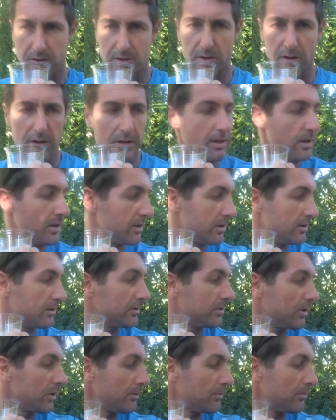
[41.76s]

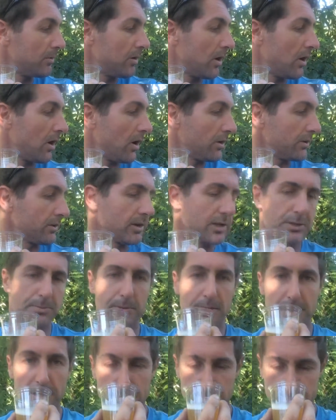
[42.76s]
Don't
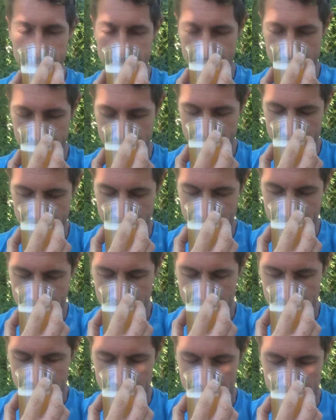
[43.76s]
spill it. You
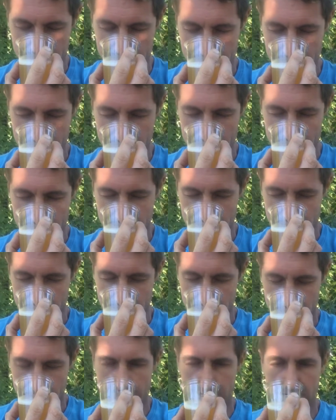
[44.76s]

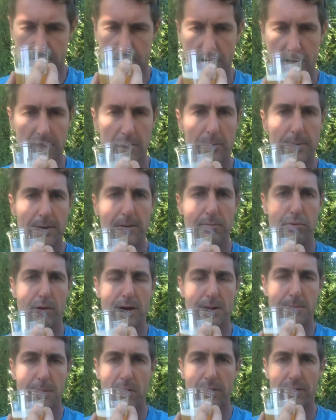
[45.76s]
got a little bit of
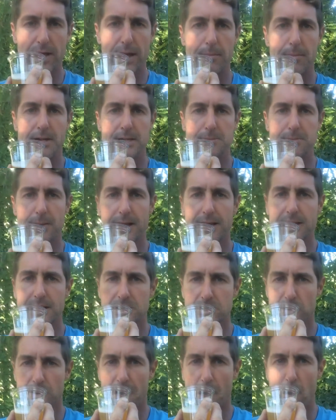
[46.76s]
bready malt in there, but it's mainly
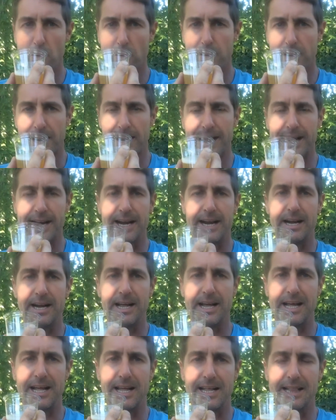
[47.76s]
sort of oak and
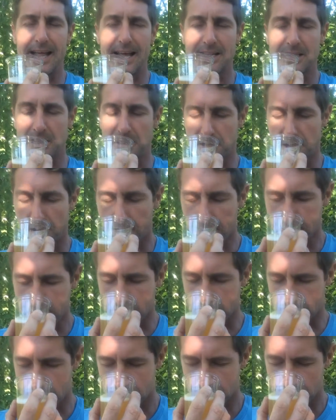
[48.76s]
lactic
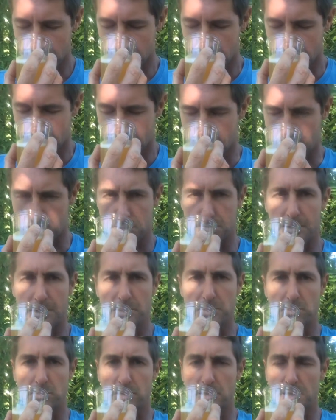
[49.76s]
tartness.
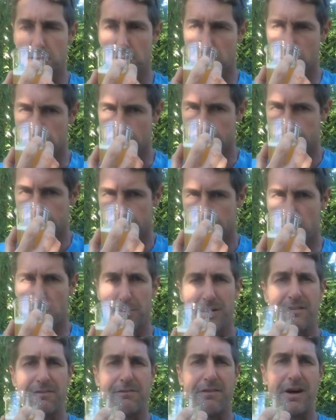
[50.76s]
Smells really good. A little
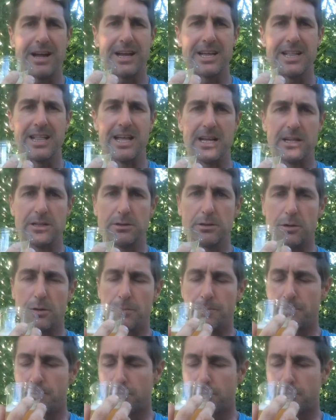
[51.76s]
bit of funk in there too.